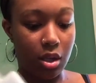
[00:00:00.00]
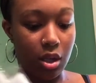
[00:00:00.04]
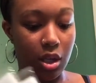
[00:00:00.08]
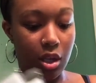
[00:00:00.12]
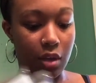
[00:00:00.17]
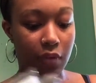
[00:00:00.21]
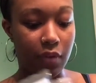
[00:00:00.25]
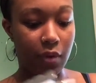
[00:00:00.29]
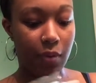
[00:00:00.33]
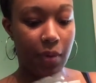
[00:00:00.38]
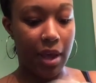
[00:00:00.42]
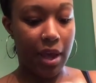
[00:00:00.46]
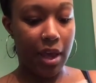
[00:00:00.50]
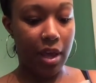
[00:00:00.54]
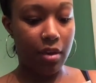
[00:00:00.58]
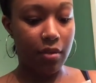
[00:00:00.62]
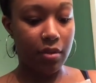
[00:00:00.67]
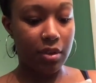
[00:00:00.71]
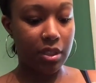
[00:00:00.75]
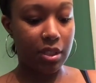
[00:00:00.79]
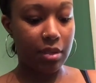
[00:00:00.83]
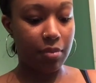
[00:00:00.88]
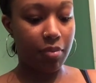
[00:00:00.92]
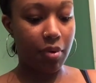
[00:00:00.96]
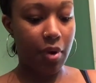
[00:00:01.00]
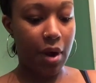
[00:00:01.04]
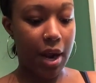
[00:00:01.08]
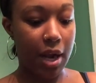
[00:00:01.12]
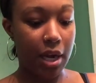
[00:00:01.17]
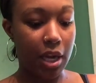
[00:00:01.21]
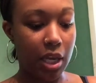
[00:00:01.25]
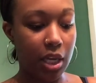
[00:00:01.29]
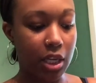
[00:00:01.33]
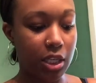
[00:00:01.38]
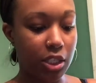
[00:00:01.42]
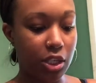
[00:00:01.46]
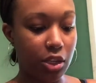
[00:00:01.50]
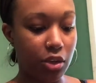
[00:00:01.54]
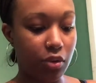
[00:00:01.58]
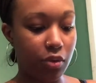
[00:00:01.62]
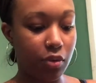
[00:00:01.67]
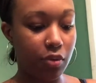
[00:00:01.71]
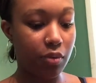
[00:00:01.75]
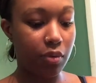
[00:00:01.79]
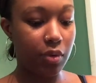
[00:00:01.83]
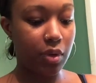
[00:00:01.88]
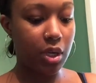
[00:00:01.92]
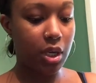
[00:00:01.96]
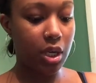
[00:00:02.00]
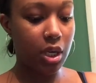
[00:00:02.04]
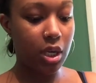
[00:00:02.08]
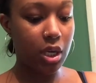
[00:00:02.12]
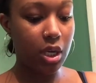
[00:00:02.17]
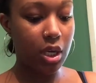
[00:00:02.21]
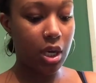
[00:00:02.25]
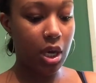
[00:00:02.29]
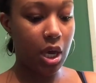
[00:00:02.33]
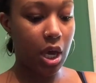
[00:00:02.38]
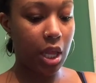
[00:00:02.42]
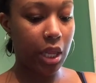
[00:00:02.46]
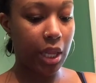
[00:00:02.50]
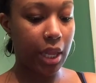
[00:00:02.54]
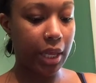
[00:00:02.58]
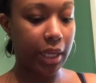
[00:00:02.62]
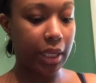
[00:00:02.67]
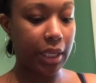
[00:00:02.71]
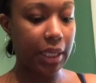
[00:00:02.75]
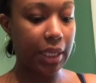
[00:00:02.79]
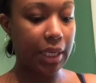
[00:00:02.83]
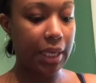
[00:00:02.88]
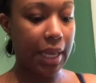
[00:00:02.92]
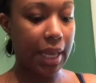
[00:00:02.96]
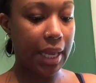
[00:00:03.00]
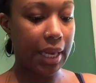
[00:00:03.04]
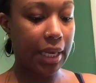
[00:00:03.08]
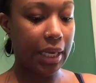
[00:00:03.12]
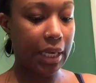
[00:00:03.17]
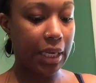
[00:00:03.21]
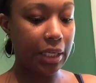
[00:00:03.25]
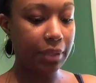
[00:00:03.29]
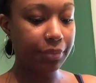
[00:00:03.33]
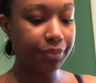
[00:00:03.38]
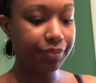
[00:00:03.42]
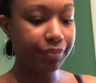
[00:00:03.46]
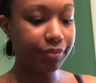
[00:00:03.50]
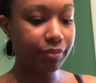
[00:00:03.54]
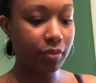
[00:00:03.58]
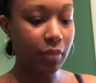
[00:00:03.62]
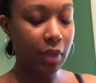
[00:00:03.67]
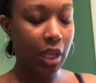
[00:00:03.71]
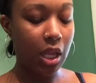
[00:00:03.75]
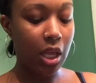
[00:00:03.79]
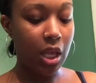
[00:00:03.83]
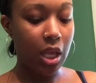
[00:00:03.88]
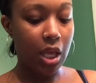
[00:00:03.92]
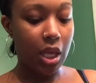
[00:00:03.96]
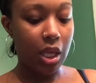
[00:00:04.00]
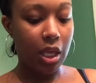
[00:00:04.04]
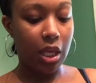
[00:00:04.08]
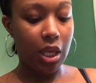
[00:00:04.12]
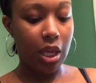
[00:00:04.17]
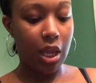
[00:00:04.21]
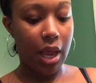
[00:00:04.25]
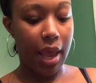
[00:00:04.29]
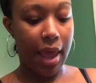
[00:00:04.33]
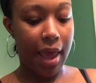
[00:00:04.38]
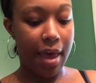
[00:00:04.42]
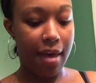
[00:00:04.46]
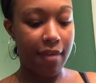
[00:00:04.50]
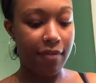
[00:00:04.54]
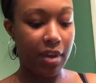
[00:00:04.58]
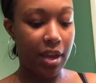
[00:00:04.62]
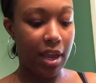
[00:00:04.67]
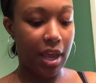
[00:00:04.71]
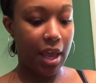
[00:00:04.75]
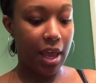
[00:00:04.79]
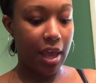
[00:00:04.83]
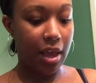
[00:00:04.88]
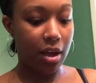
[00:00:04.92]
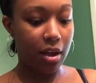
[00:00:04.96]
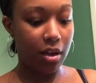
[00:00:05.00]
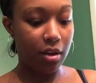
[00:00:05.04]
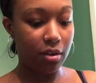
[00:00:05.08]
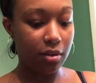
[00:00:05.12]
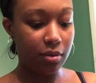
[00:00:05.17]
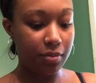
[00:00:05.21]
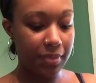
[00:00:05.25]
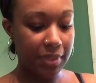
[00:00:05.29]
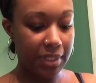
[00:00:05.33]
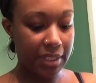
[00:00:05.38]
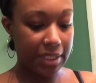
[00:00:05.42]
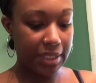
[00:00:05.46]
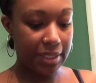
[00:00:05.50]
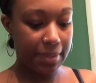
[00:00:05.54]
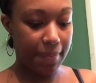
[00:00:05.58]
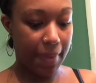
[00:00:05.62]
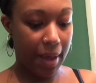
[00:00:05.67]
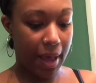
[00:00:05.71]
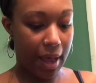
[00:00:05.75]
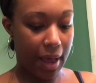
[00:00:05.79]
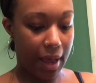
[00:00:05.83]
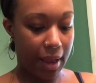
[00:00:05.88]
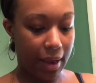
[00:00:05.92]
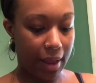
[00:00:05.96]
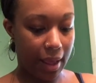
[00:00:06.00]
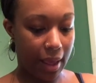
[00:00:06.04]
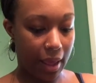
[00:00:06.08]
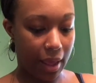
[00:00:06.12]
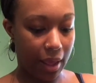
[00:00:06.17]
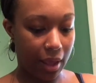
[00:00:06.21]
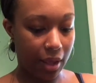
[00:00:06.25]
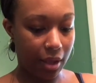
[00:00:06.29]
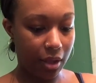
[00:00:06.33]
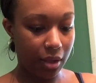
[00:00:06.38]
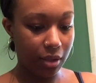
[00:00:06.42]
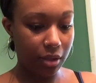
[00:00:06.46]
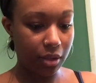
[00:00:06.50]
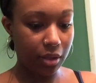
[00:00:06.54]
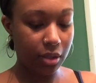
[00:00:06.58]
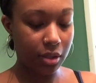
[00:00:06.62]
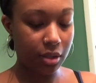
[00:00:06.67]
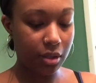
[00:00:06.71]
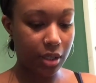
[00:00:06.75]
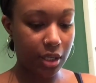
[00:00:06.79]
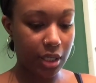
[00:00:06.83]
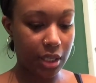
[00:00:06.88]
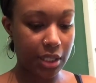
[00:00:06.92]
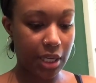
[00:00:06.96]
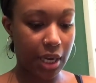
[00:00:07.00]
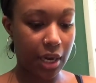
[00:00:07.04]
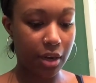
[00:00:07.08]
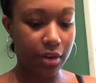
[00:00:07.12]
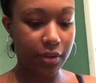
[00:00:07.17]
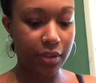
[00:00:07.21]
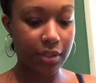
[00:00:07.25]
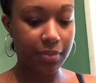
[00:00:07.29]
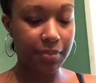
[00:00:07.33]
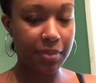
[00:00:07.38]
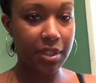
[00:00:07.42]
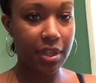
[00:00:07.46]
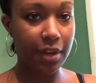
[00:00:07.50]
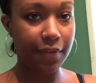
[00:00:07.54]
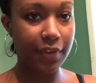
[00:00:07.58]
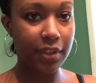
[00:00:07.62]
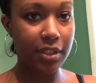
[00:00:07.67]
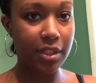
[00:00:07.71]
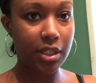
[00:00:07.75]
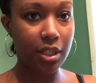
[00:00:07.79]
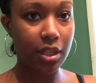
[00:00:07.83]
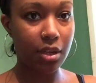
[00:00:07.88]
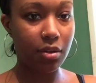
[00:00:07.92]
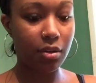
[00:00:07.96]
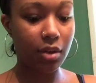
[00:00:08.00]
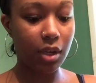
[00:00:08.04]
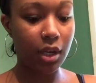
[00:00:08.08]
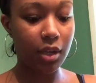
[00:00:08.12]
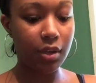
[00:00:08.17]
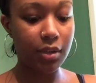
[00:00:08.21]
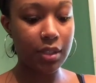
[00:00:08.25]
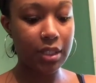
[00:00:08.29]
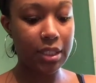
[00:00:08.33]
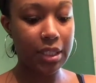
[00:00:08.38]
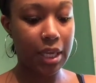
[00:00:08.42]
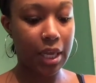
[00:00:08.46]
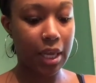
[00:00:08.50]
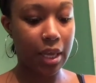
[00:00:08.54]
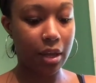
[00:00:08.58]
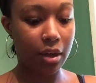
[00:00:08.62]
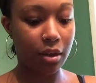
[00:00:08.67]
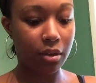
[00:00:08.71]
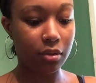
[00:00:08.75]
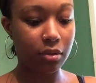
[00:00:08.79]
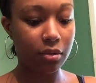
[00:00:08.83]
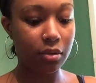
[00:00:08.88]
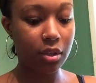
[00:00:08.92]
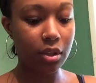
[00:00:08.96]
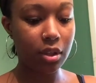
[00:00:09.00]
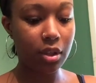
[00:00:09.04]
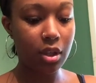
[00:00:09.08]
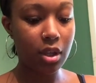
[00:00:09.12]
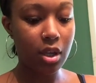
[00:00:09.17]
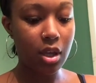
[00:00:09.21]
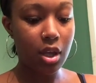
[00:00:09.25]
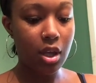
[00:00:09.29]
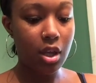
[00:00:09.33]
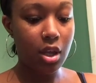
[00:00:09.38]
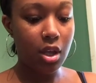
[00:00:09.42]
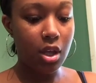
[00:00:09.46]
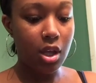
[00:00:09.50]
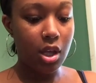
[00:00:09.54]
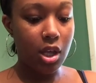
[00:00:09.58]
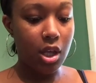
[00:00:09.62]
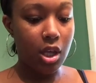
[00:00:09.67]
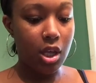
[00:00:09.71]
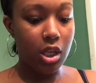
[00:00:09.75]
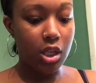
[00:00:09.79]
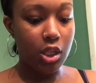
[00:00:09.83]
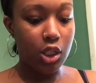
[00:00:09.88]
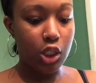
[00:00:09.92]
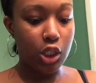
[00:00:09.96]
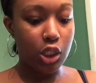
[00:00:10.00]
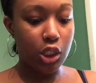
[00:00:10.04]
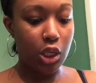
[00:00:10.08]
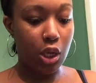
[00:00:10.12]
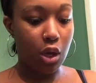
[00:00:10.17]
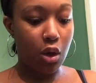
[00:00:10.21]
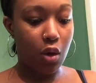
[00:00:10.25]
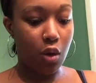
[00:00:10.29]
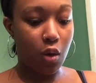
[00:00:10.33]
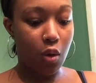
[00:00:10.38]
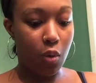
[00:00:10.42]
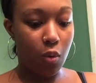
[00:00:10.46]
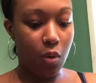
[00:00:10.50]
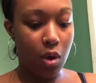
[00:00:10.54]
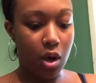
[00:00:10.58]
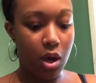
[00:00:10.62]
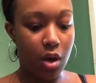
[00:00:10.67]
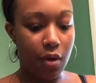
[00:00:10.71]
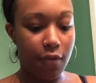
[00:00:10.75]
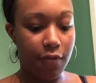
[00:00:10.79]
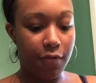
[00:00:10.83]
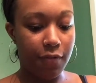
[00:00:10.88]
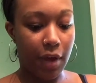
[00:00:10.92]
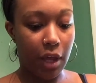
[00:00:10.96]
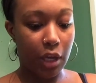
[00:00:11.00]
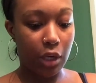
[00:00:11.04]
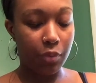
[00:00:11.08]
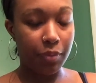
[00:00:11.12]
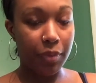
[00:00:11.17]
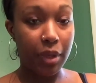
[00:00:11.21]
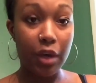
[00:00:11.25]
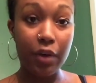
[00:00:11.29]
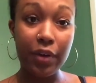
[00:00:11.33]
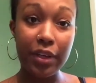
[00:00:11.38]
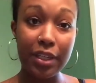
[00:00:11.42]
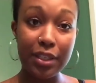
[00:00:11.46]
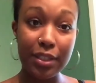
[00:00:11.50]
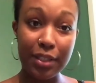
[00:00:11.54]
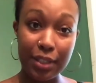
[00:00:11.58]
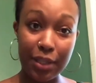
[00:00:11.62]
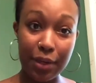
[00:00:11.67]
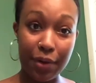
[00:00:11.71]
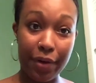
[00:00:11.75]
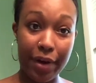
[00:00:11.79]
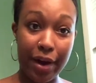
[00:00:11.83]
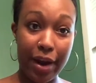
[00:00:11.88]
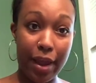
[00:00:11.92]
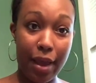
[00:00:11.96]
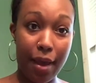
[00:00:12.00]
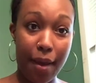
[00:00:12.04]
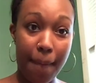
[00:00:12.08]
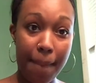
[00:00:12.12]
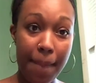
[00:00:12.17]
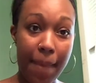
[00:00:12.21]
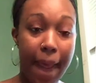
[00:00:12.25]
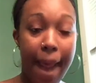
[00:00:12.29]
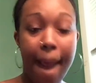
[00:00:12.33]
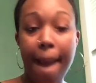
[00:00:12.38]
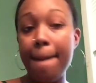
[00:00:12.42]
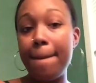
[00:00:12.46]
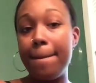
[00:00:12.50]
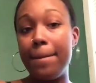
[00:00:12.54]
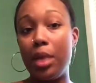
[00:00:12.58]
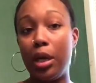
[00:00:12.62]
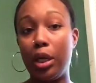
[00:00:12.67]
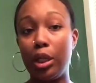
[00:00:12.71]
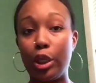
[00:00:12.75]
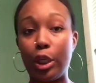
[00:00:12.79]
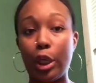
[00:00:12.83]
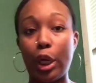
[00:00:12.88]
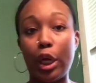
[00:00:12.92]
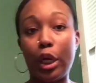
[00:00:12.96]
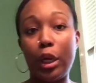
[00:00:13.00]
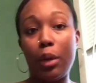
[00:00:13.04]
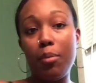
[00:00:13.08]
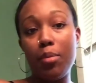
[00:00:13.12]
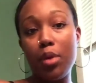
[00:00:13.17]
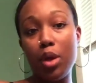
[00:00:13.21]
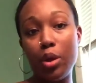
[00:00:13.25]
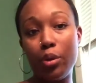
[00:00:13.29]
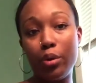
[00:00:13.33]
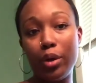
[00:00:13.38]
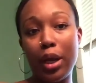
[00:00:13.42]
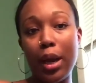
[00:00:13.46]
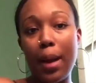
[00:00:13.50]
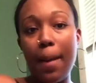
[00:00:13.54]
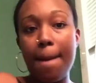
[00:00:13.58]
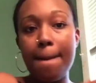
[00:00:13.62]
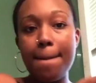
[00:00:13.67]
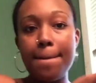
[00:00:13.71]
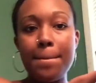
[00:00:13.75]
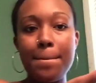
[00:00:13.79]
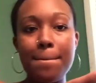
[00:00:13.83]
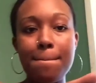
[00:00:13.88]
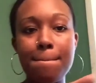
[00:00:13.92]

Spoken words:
giveaway on some products, so a lucky lady can have an at-home spa day, because I know some stuff is still closed down. So follow me on Instagram at Melanated Beauty,